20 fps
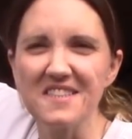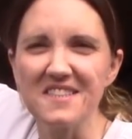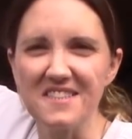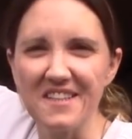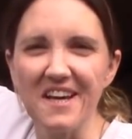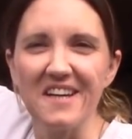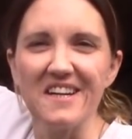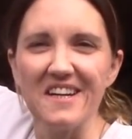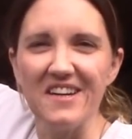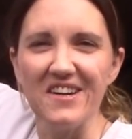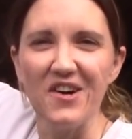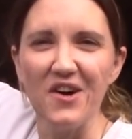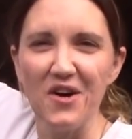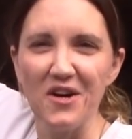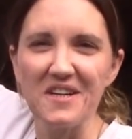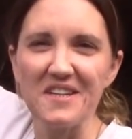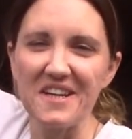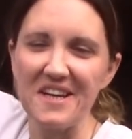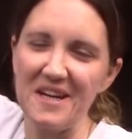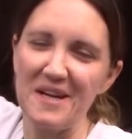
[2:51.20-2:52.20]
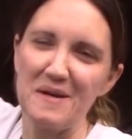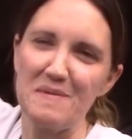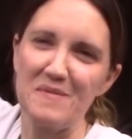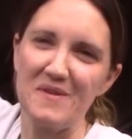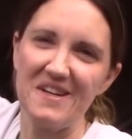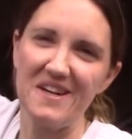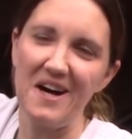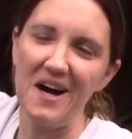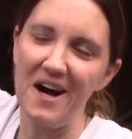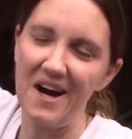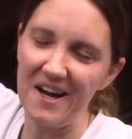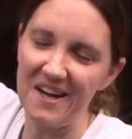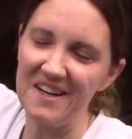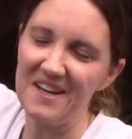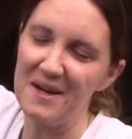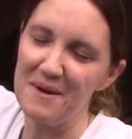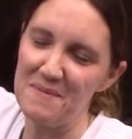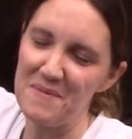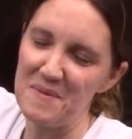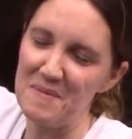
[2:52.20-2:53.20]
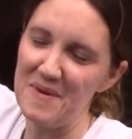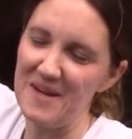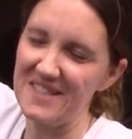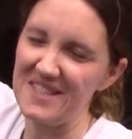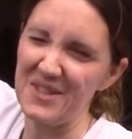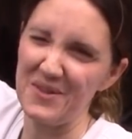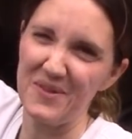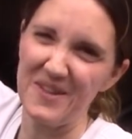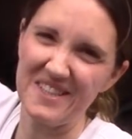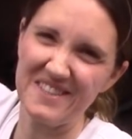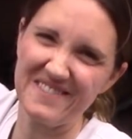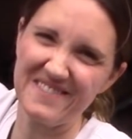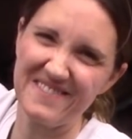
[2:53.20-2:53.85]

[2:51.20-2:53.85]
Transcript: said it on camera. I am the messy one.